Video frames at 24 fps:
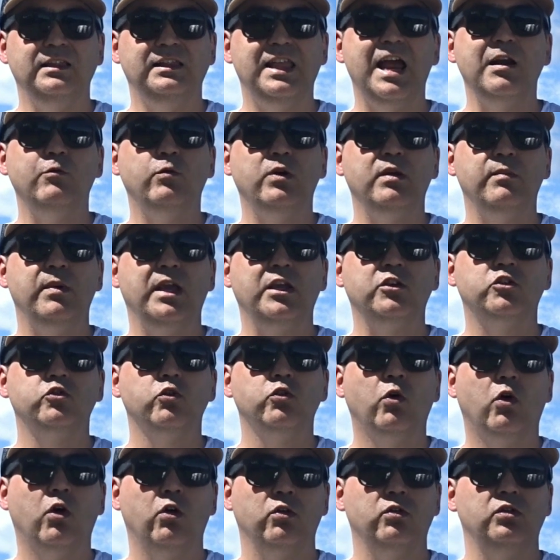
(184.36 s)
then we make
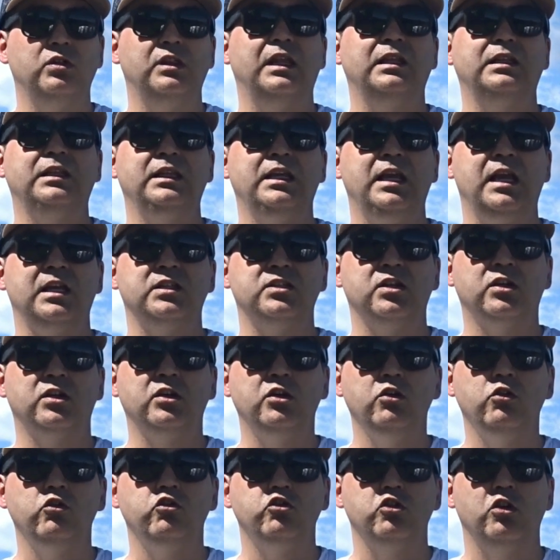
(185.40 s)
sure that the
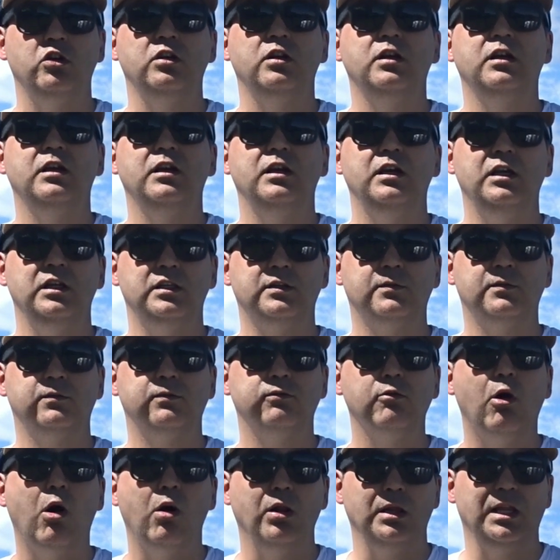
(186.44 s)
execution is
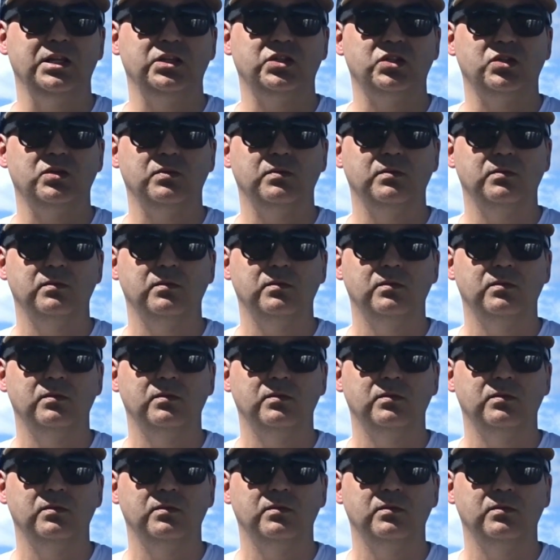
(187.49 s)
flawless.